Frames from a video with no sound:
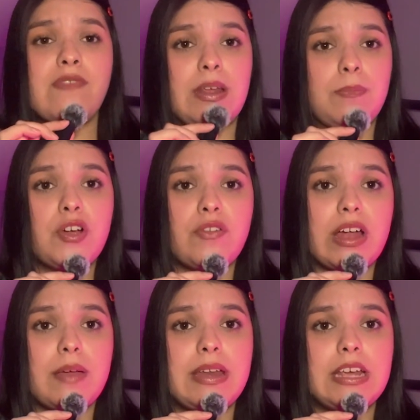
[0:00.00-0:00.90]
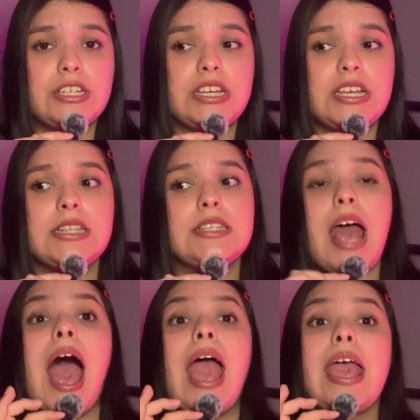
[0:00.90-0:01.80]
any book recommendations,
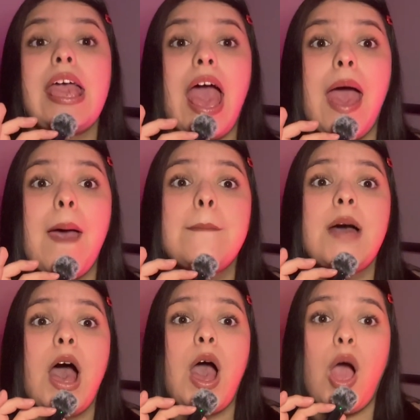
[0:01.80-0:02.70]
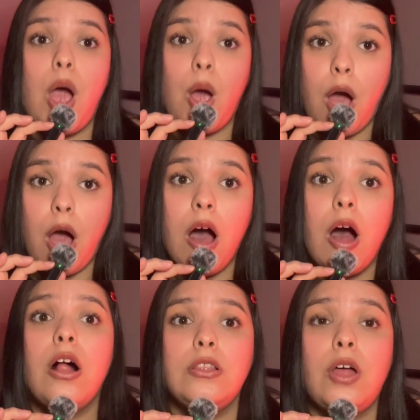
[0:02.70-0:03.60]
I am
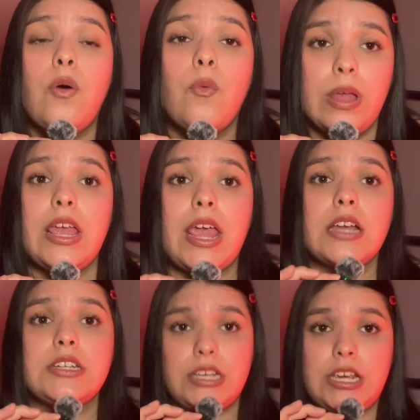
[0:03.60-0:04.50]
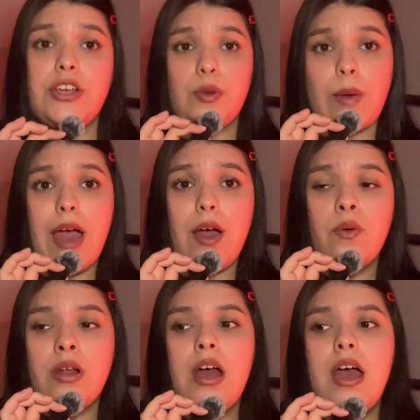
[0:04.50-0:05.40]
all willing to hear you
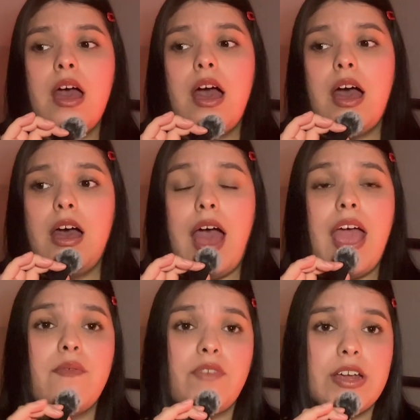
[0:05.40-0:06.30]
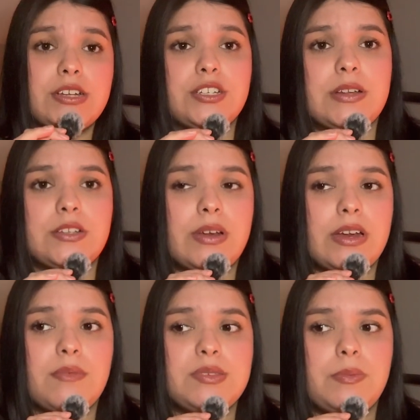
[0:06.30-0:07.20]
out. I am very judgmental when it
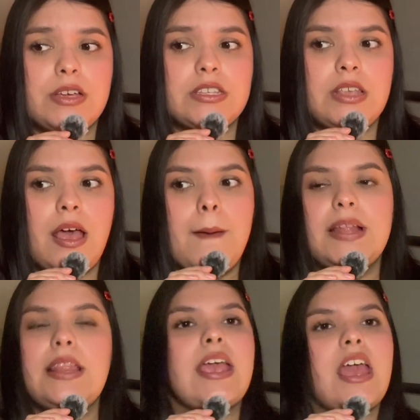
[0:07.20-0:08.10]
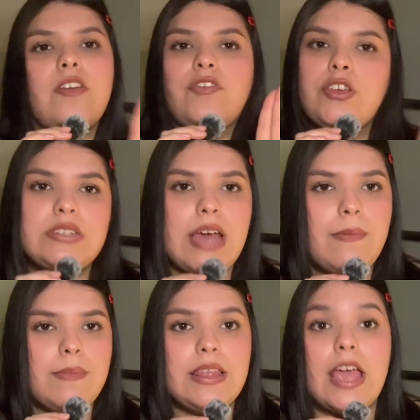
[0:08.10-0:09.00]
comes to books, but like, if you tell
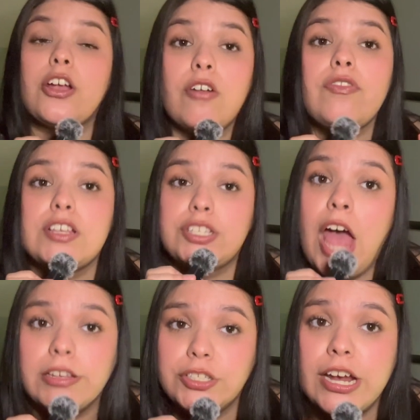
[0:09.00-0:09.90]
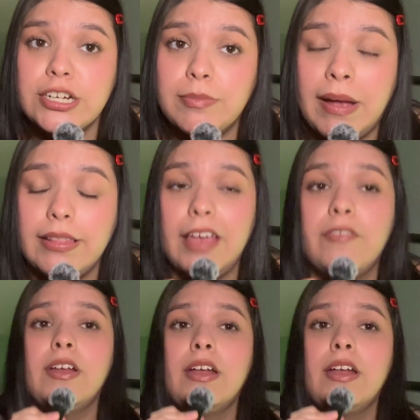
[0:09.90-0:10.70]
me like, girl, this has changed my life,